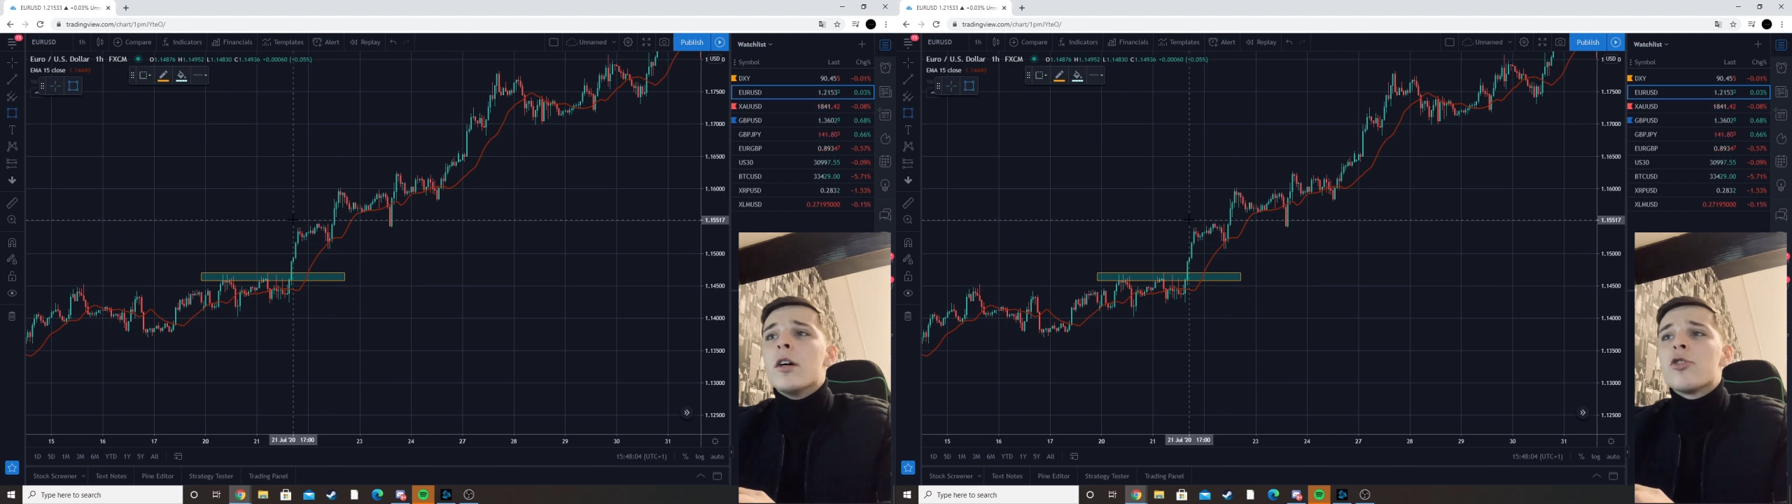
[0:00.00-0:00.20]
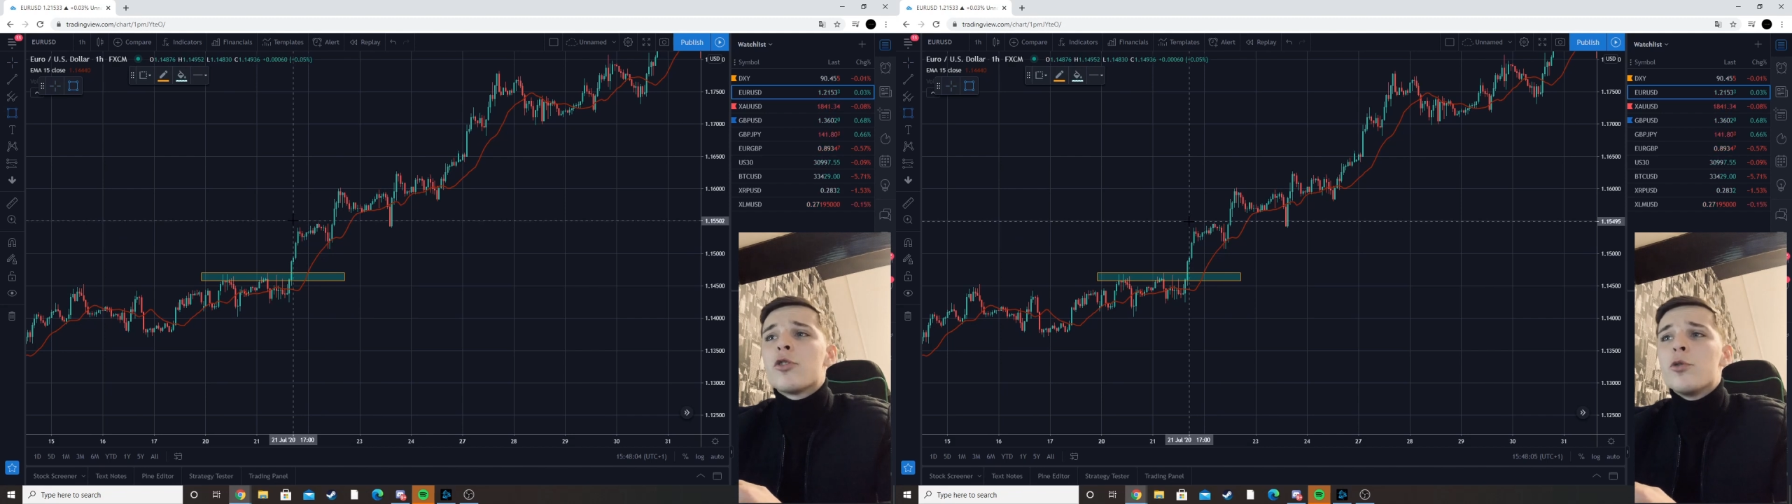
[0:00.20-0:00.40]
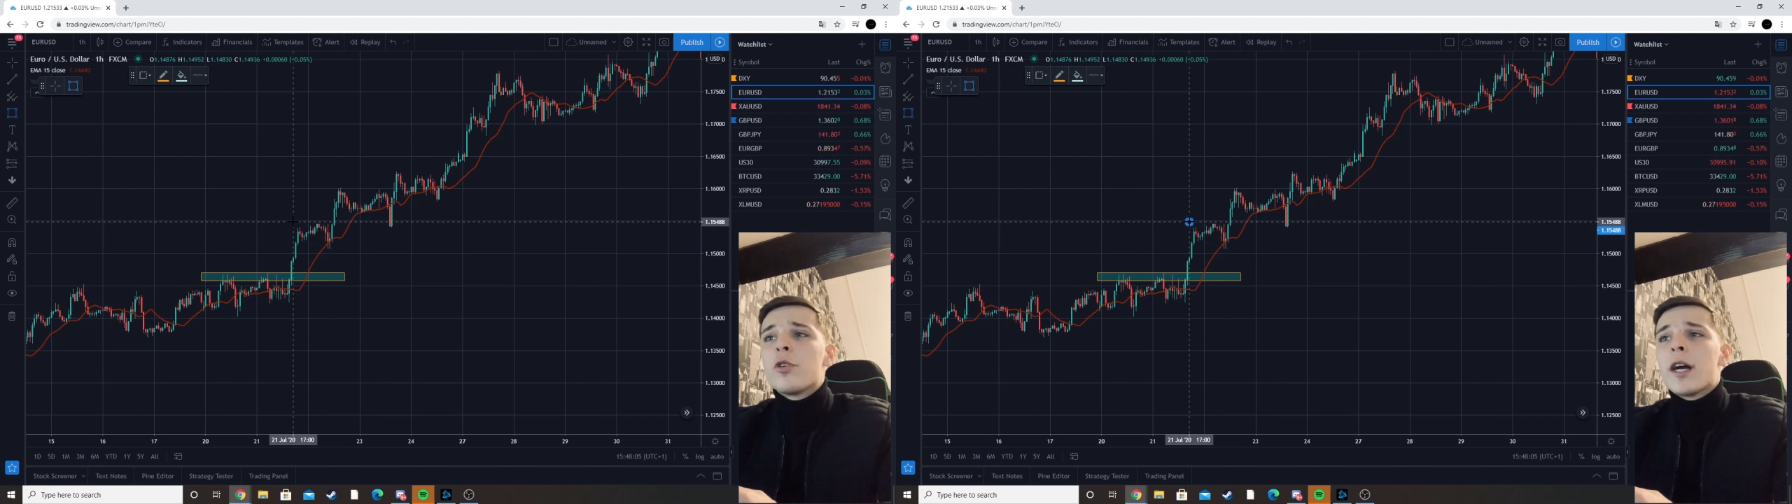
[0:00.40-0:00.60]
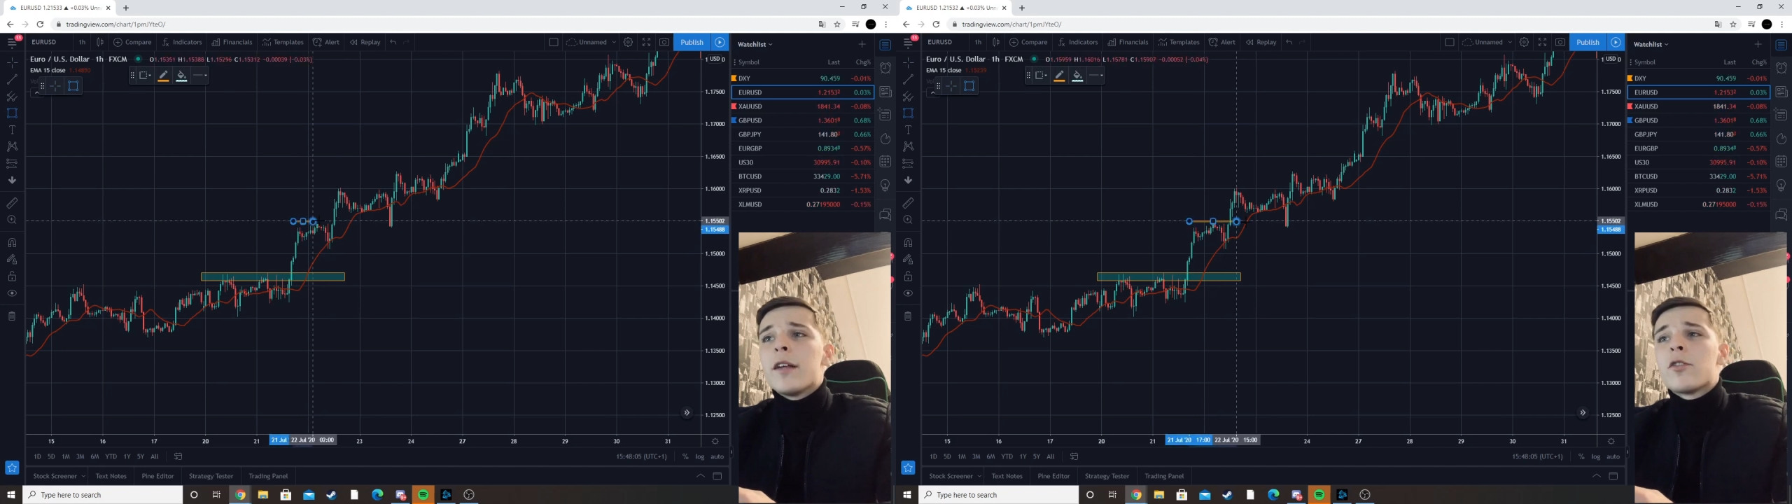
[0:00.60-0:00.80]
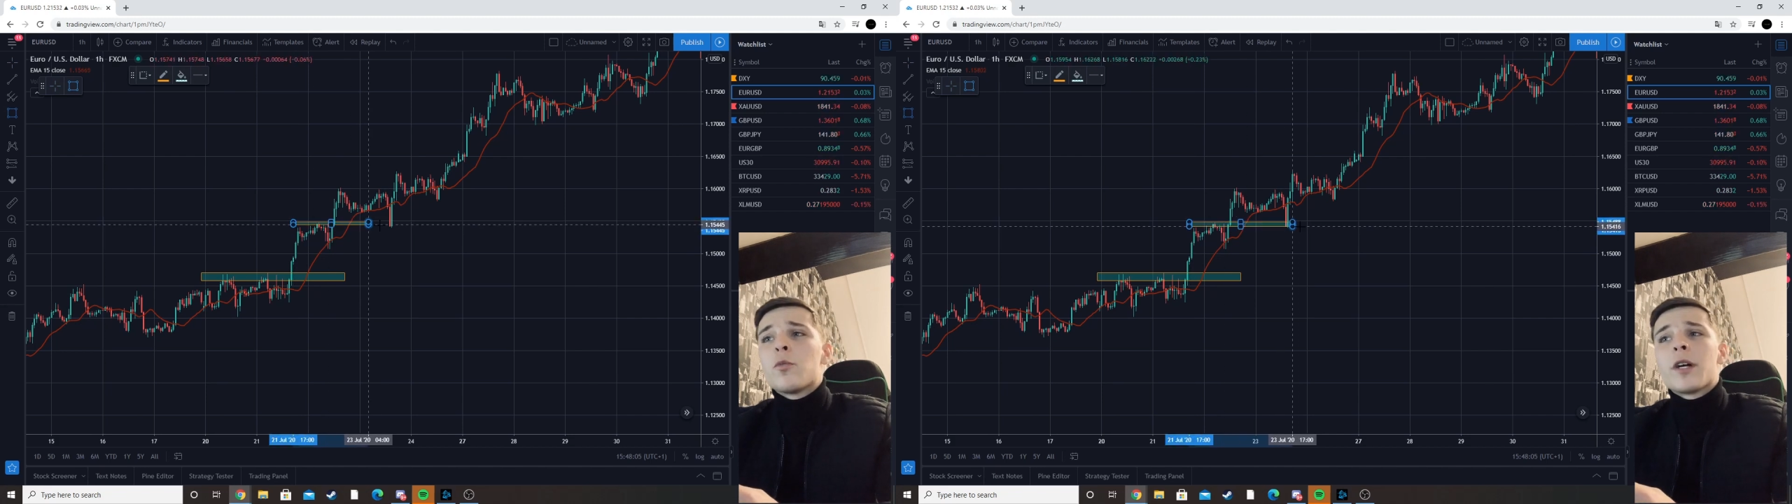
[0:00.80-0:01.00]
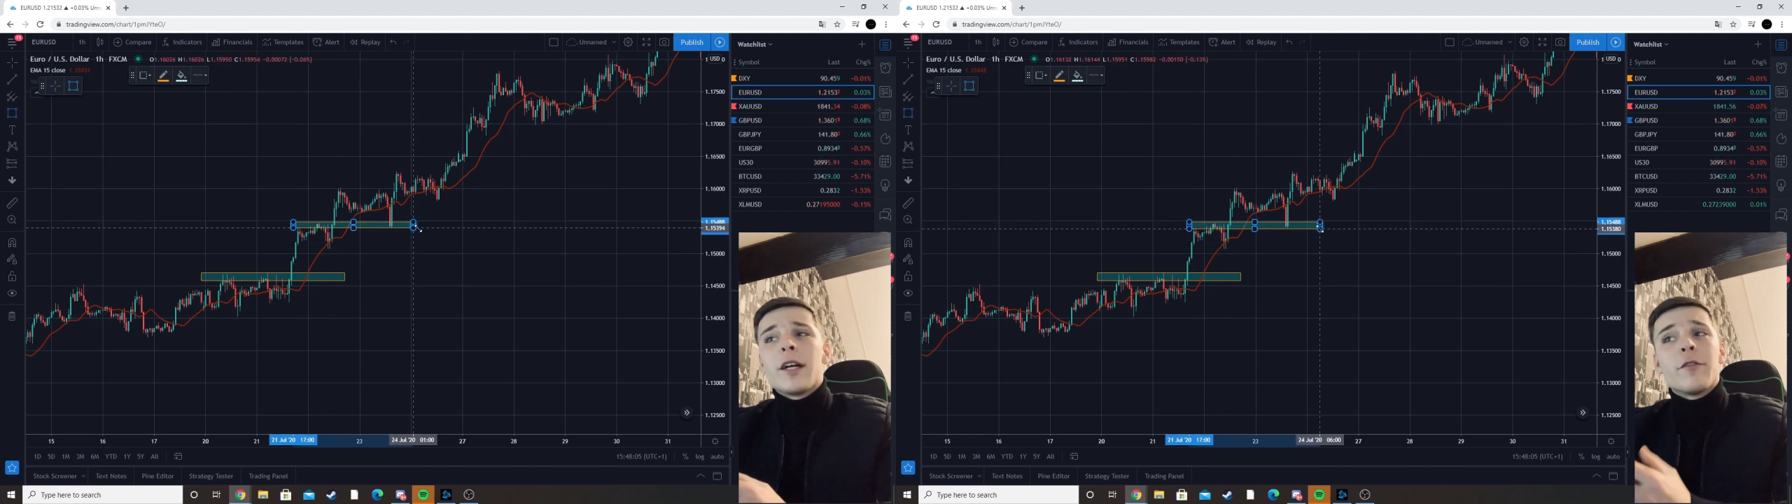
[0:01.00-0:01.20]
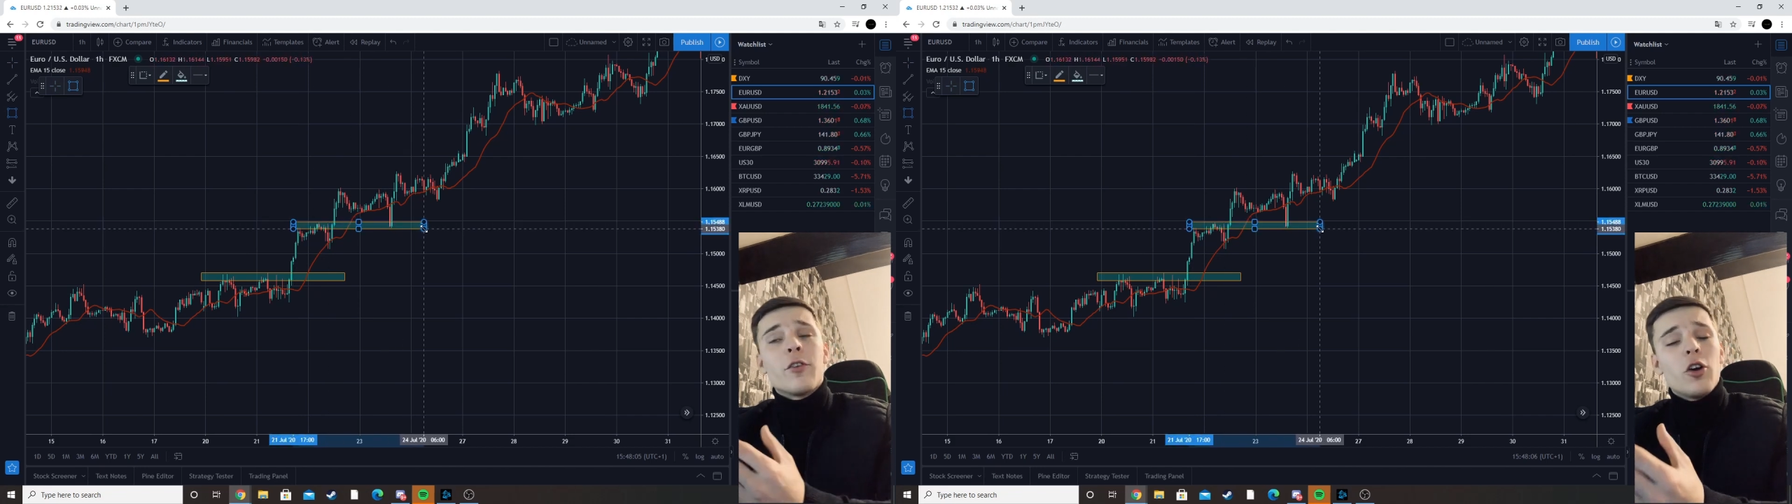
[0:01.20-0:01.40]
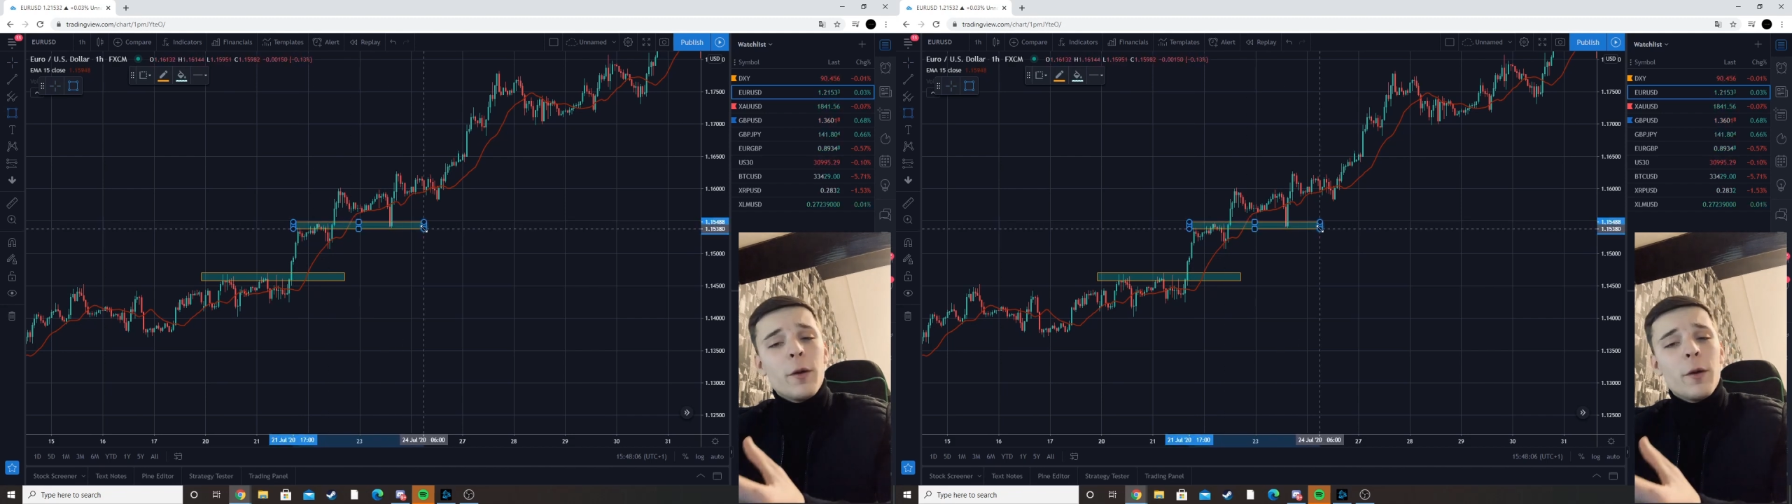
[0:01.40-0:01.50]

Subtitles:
show you guys some kind of an